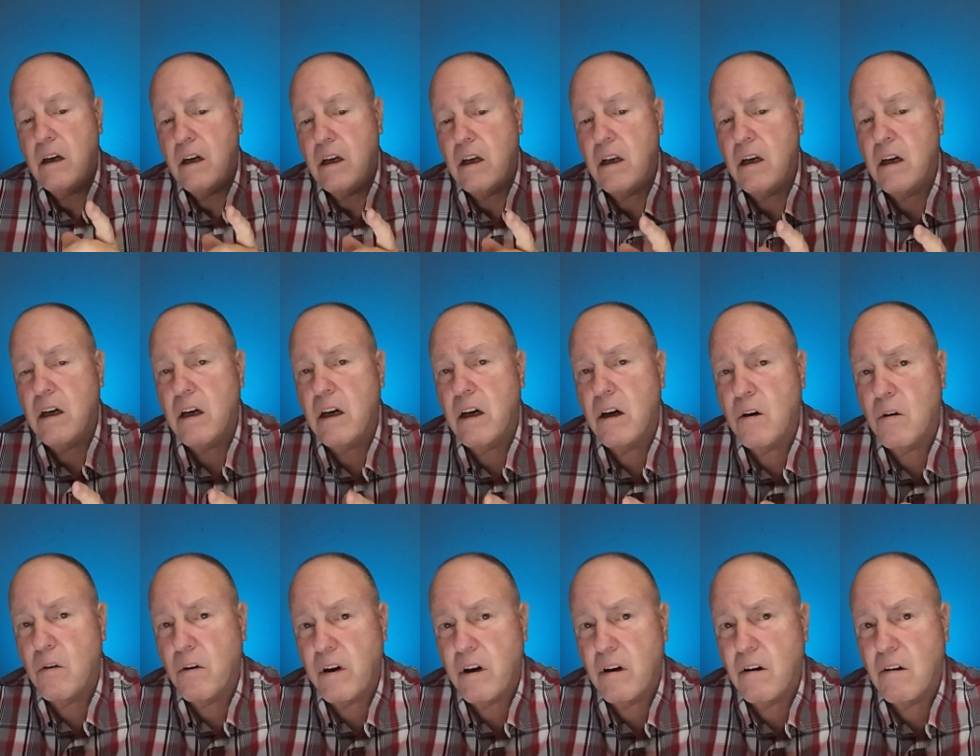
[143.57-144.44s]
in an
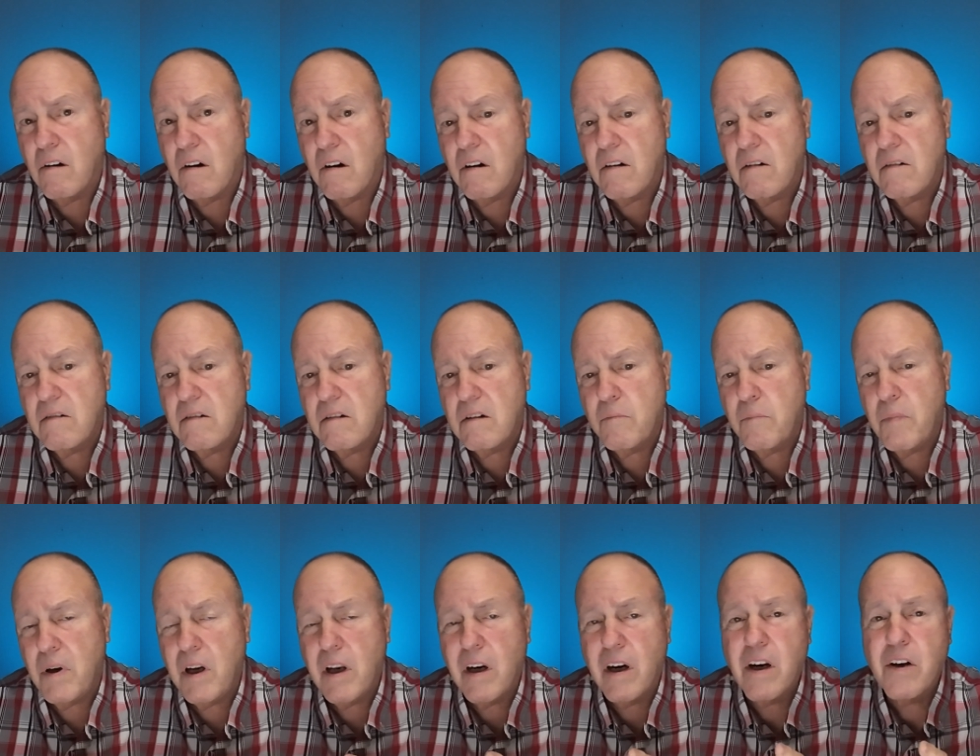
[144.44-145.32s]
LDR?
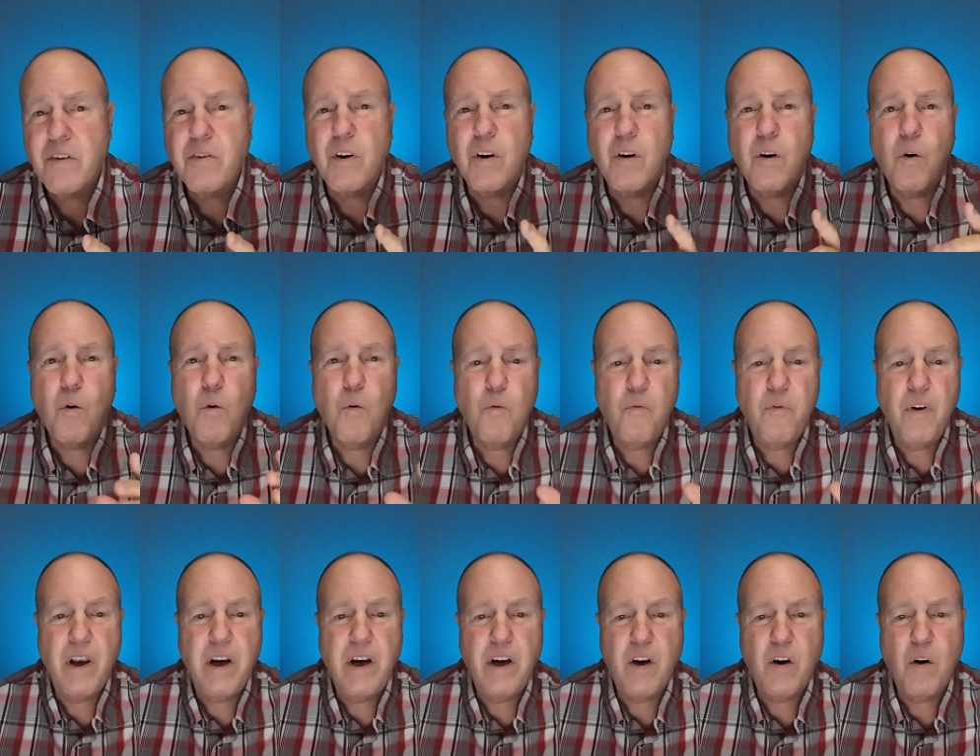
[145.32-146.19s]
Man, that's a whole
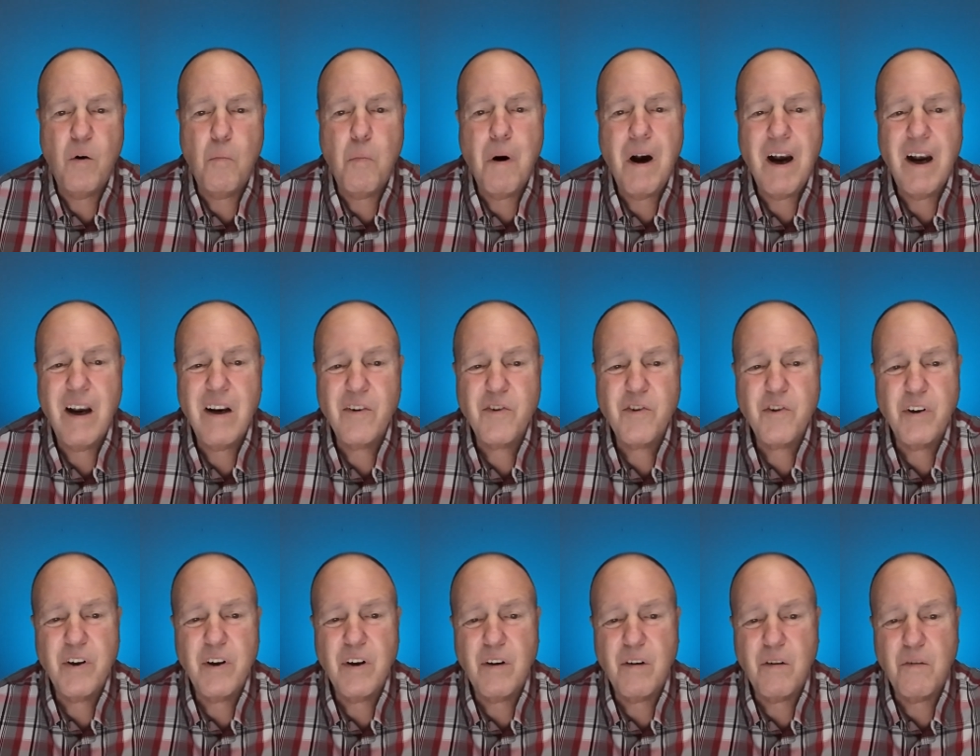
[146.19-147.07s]
video by
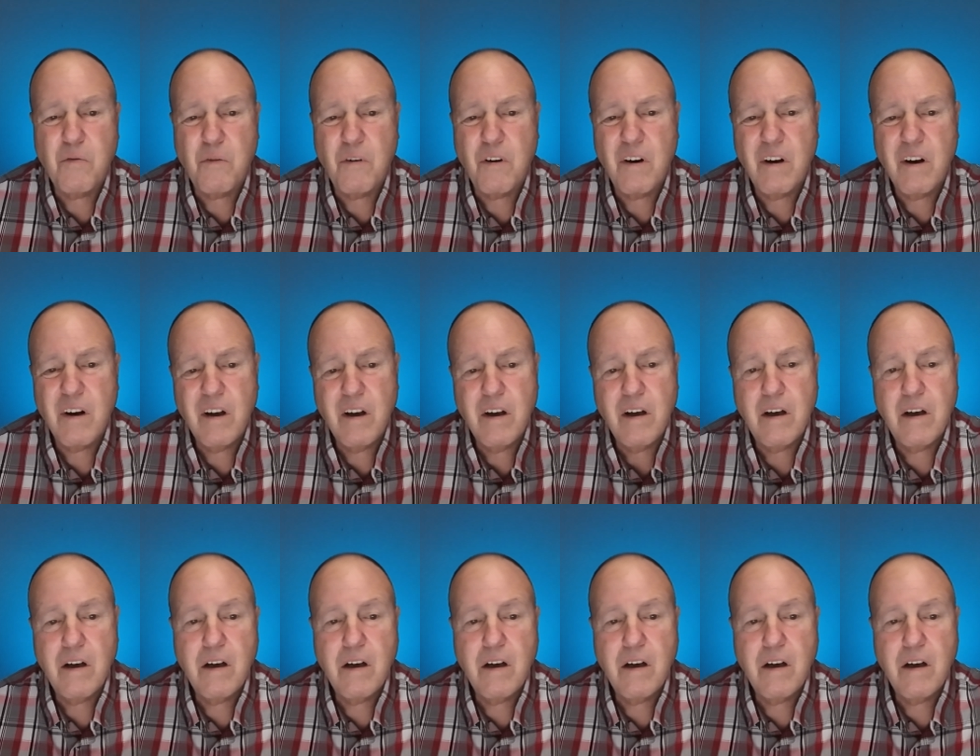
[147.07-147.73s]
itself, right?